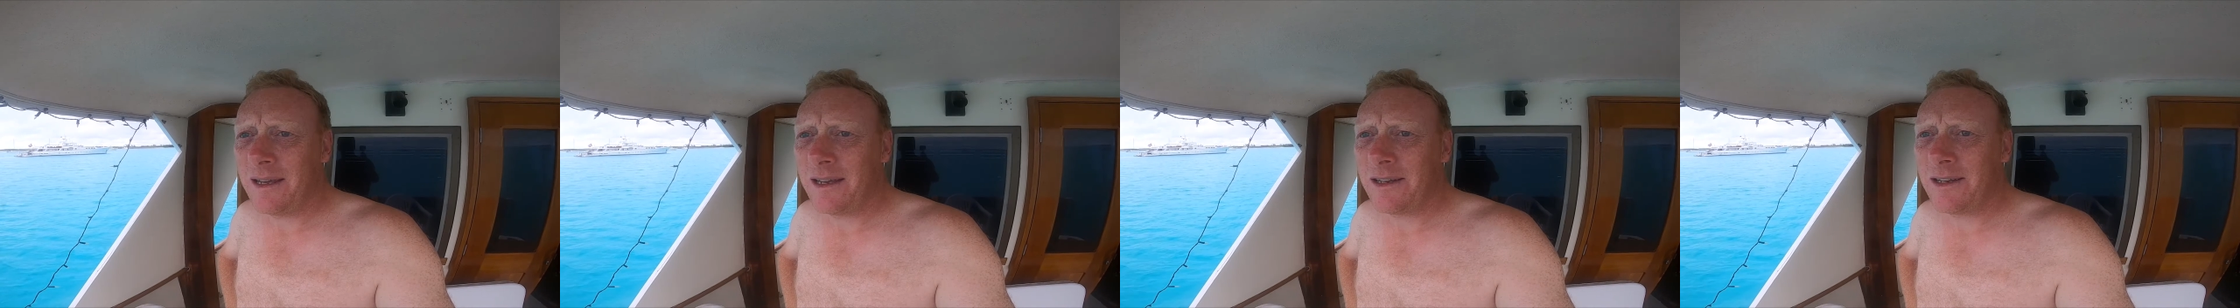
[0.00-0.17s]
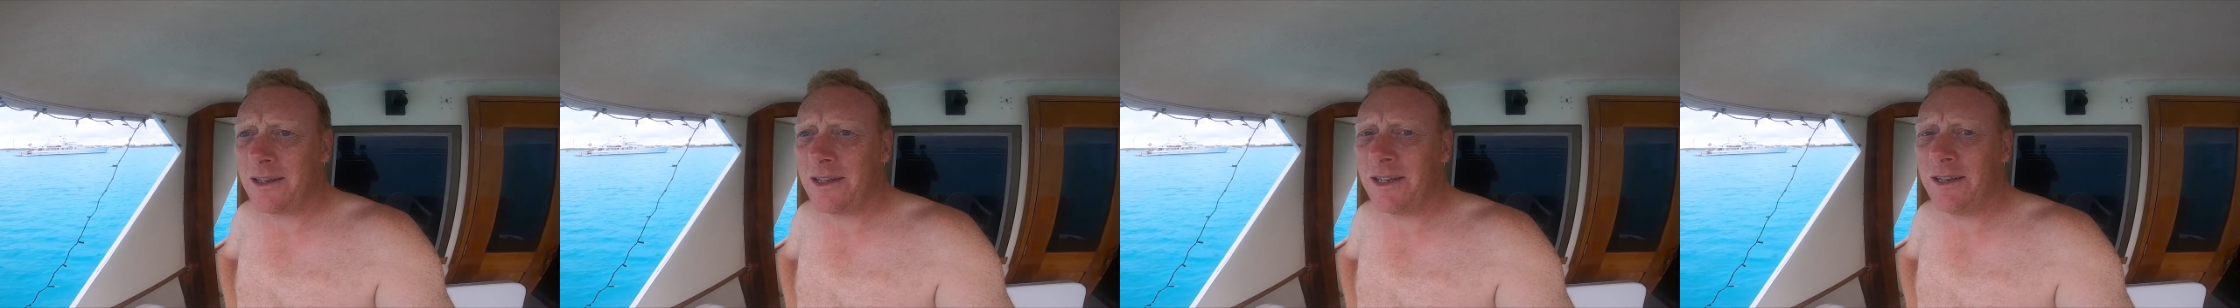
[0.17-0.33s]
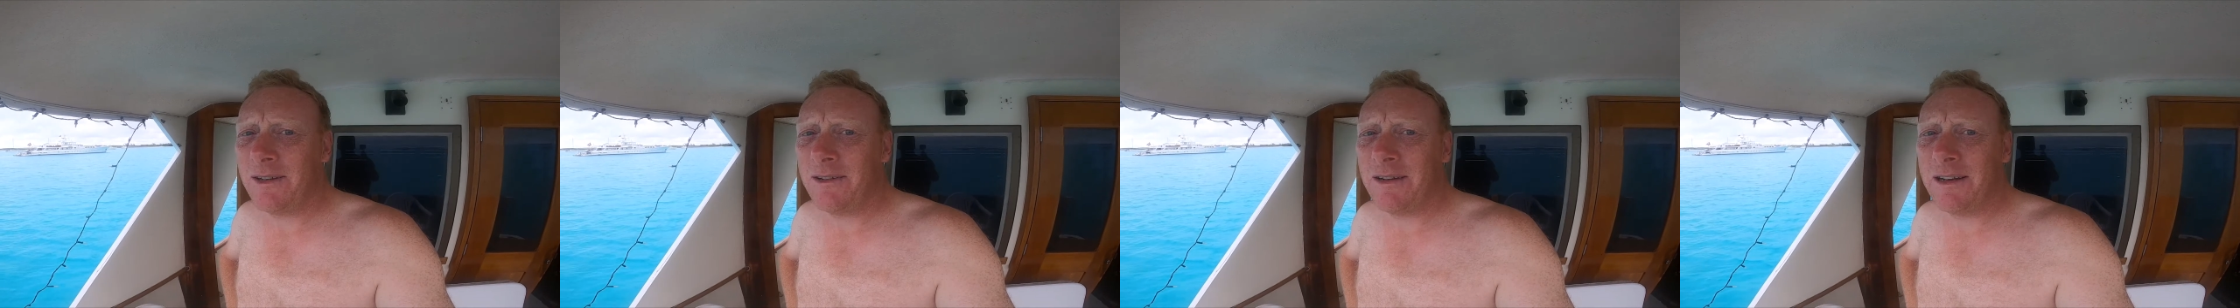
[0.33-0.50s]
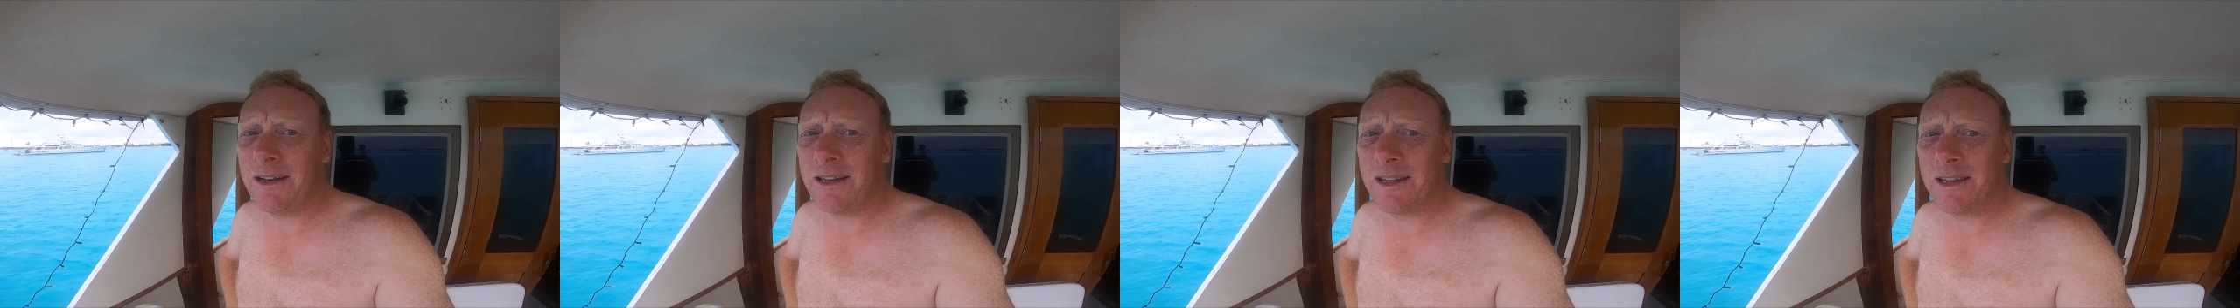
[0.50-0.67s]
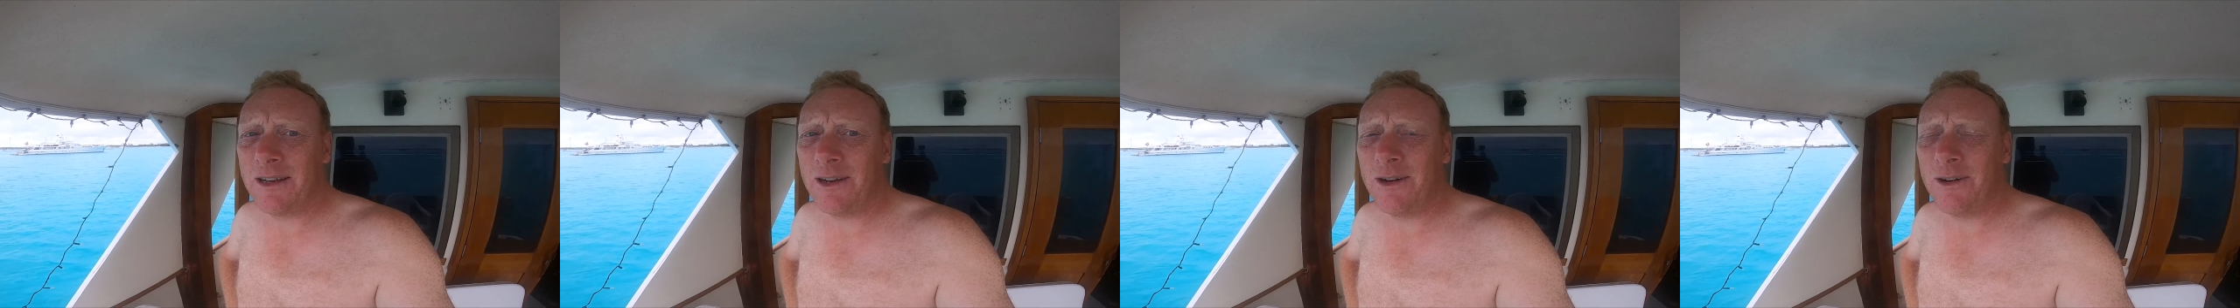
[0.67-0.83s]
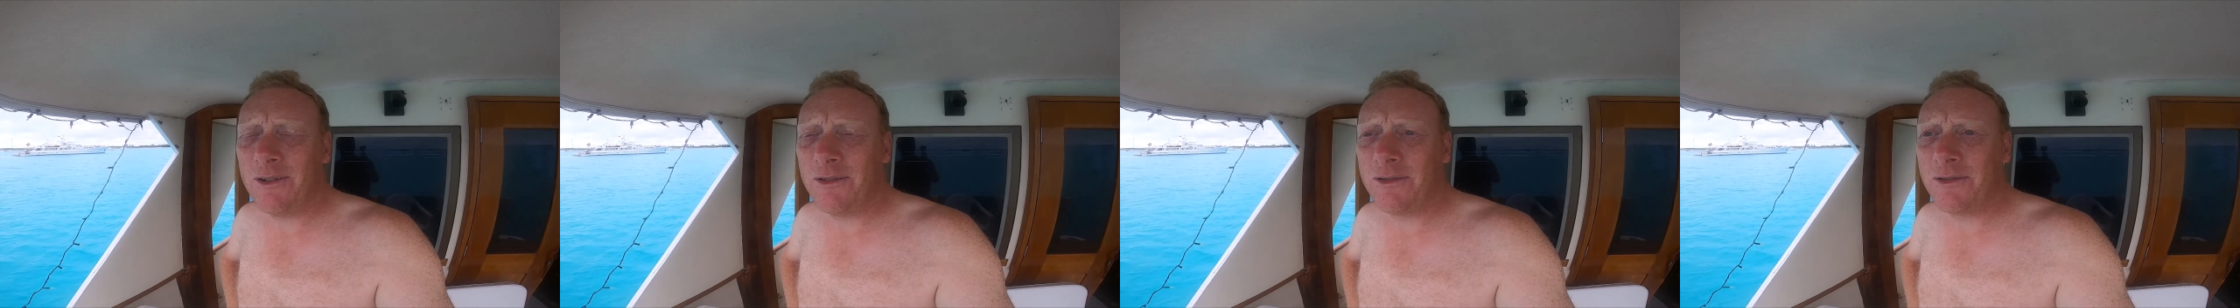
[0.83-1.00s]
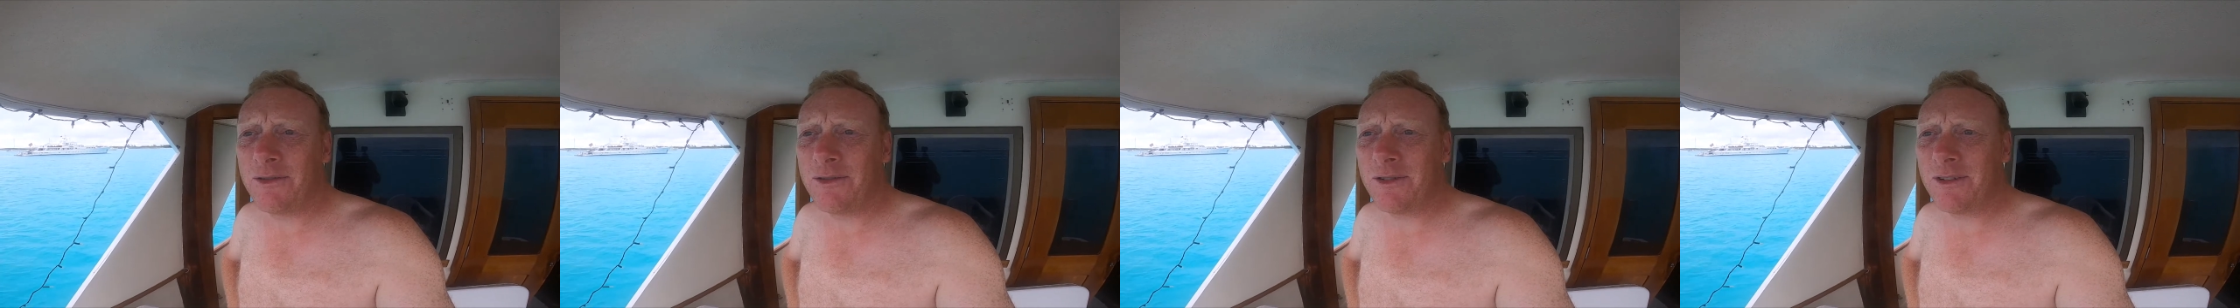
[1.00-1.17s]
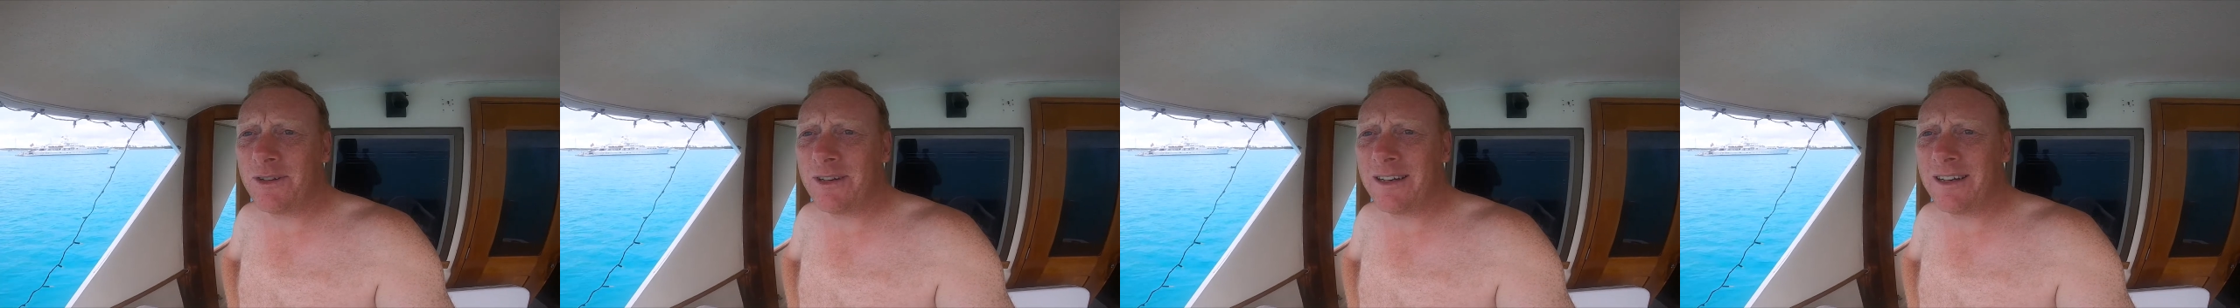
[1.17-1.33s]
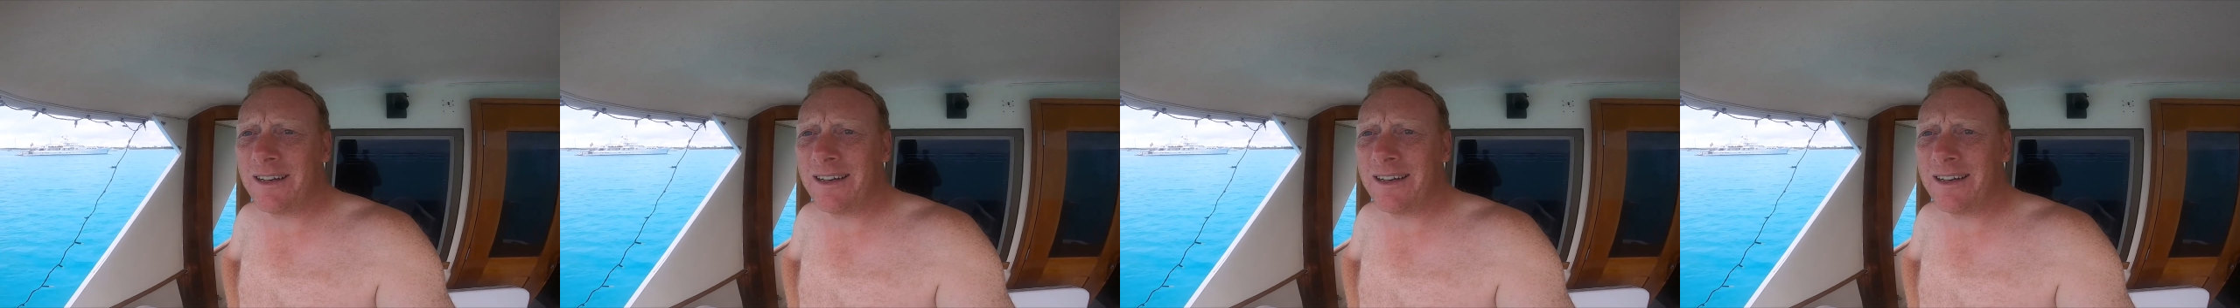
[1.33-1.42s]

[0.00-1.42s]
shear anything off,